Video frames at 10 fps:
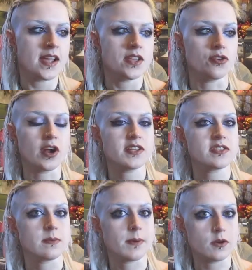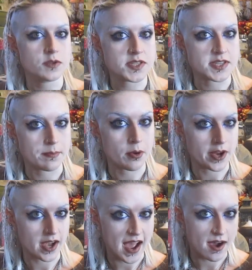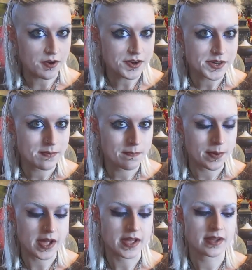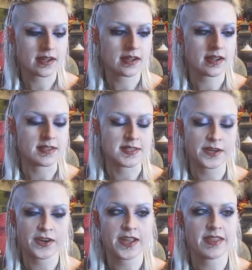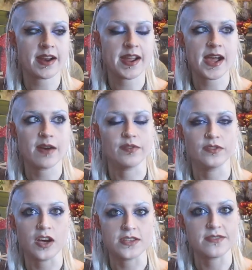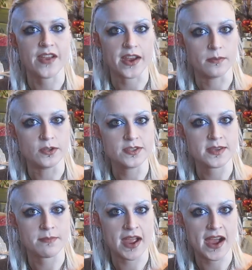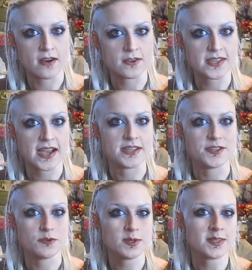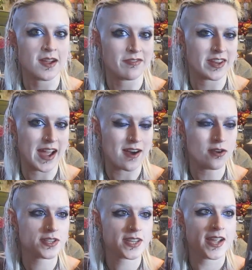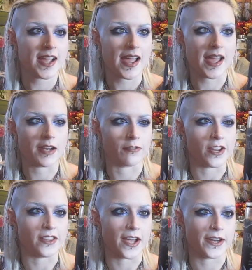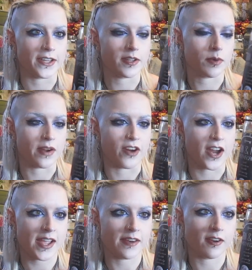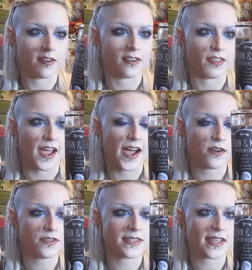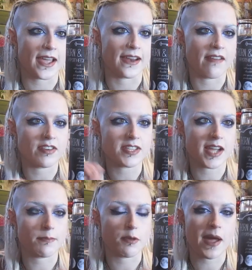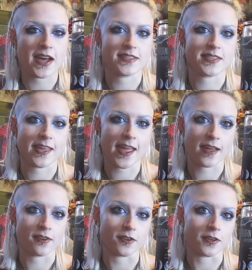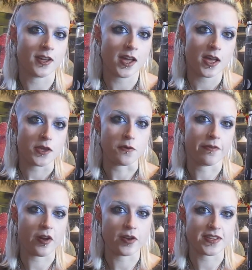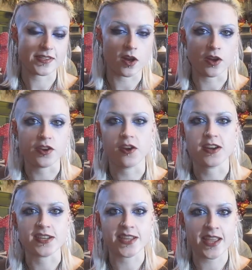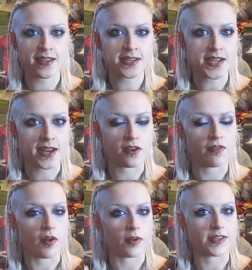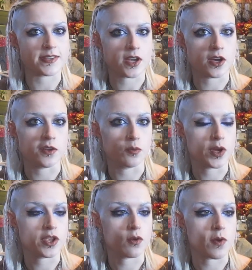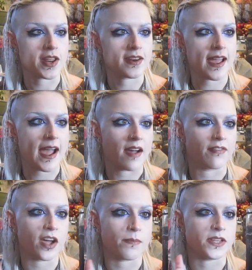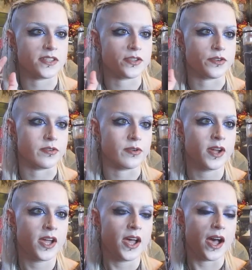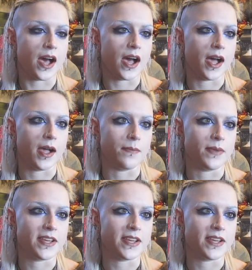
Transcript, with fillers: You're not supposed to put it out, but considering that I have lots of animals in my house, I do snuff it out and relight it whenever I enter into the house. And every time you pass the candle, you focus on your intent and you focus on what you're wanting to have come into um,